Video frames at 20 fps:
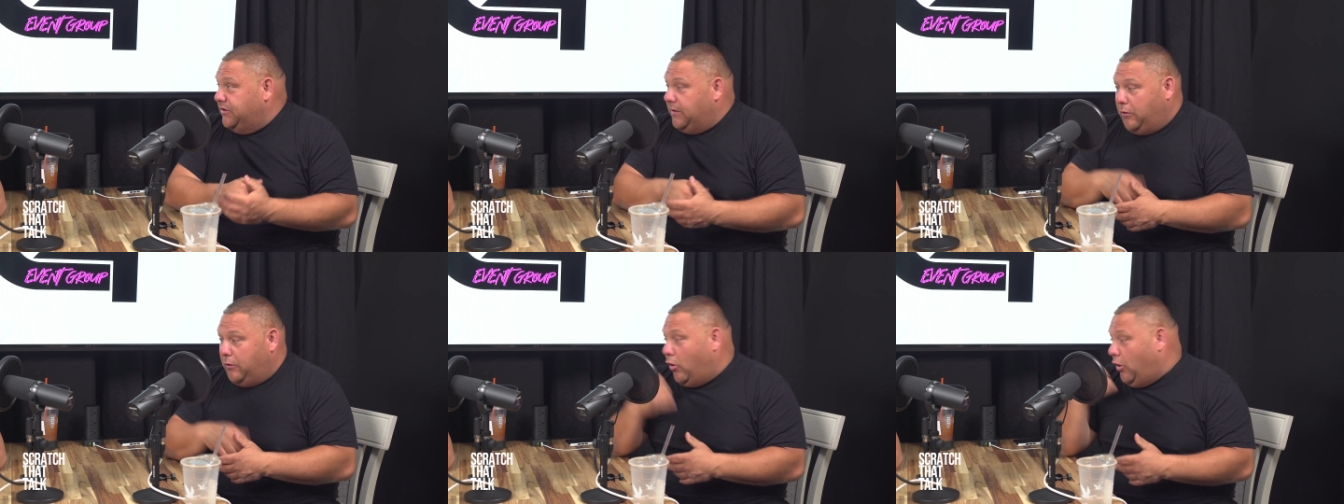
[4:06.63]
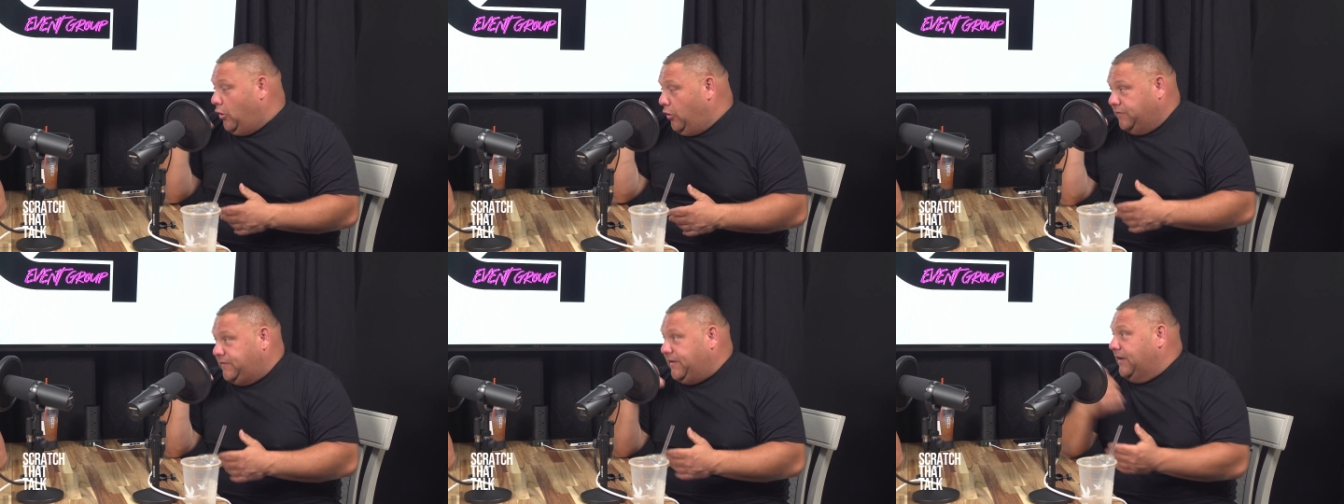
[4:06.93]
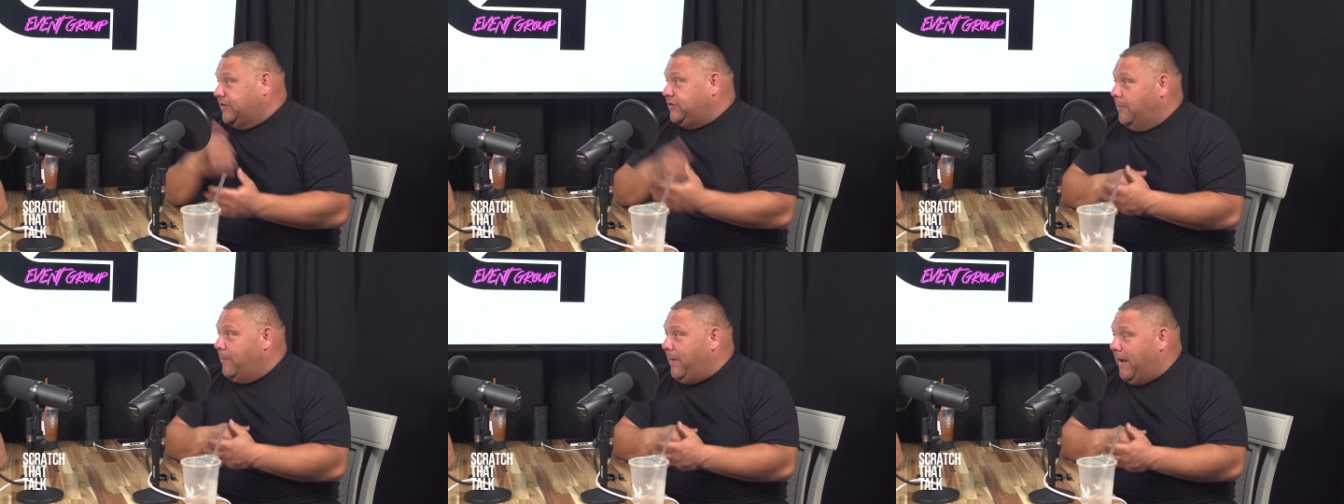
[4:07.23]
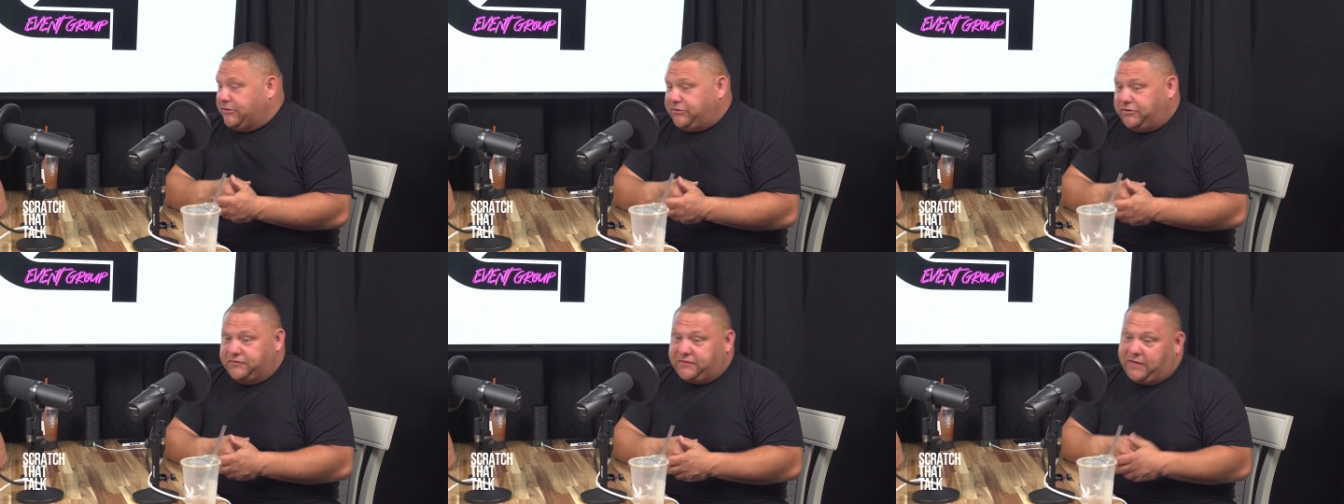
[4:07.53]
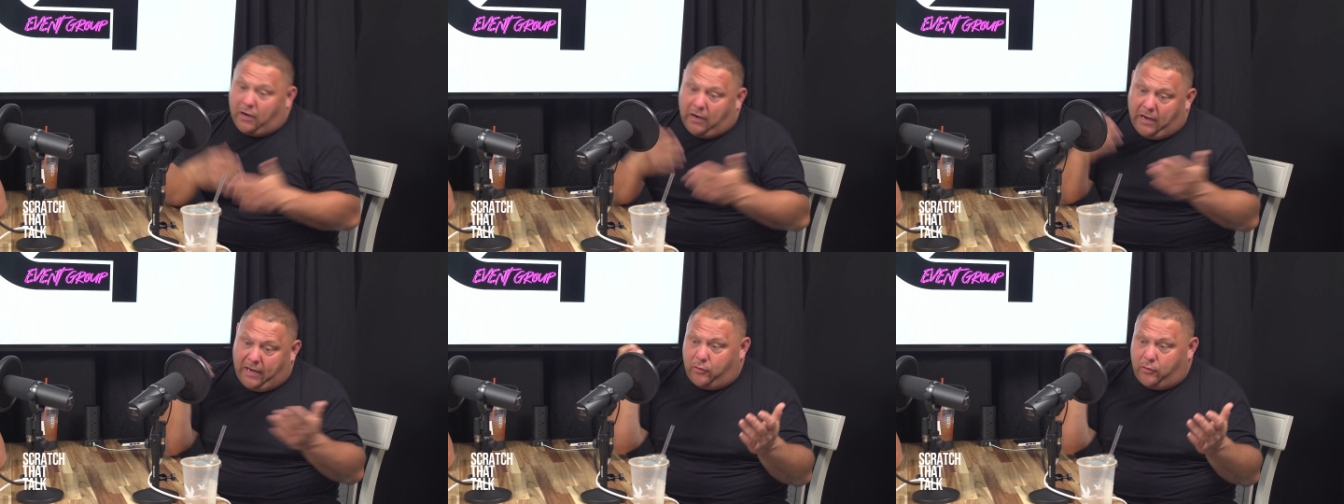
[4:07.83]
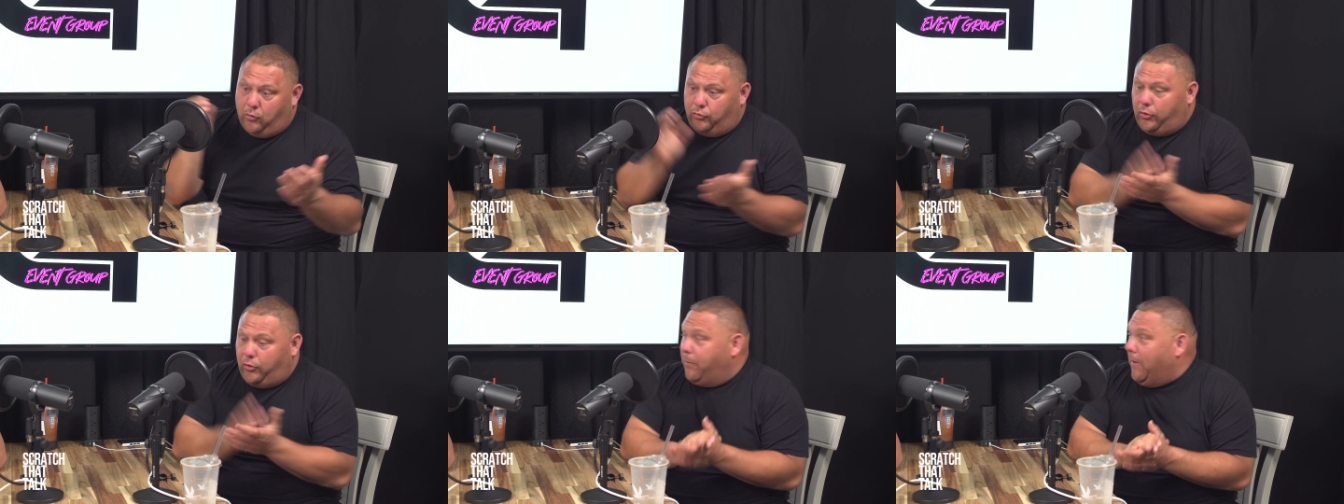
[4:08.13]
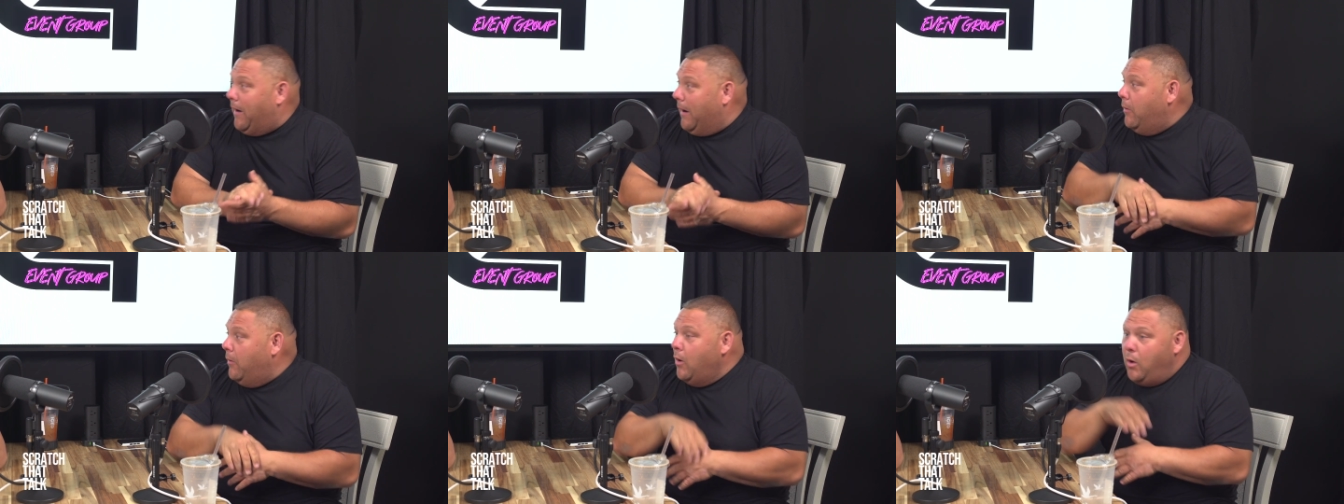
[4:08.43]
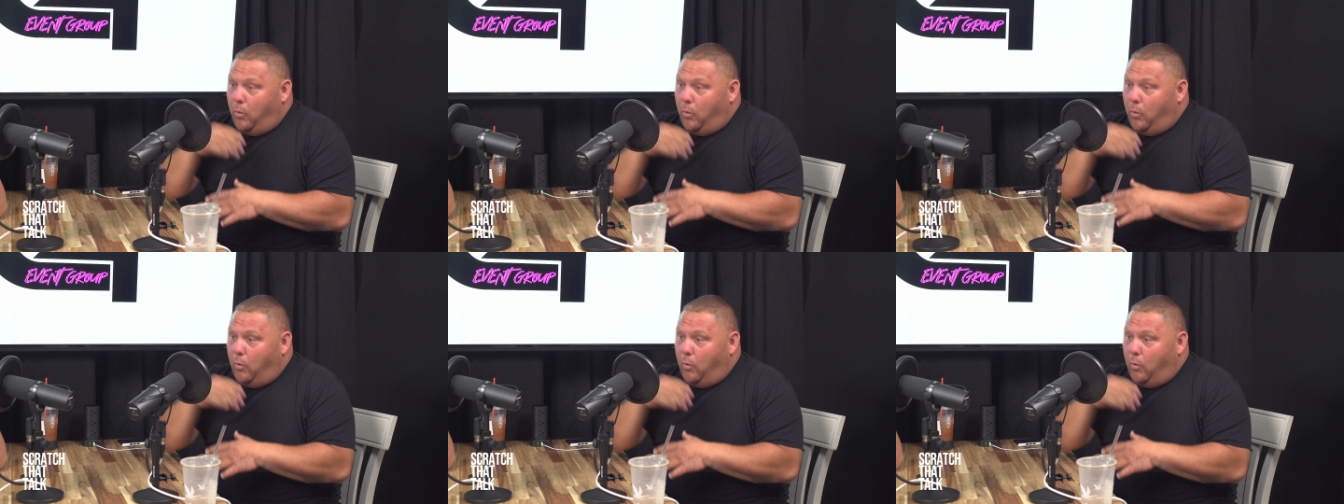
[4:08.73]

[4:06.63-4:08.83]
or text her back. Just say, all right, cool, no problem.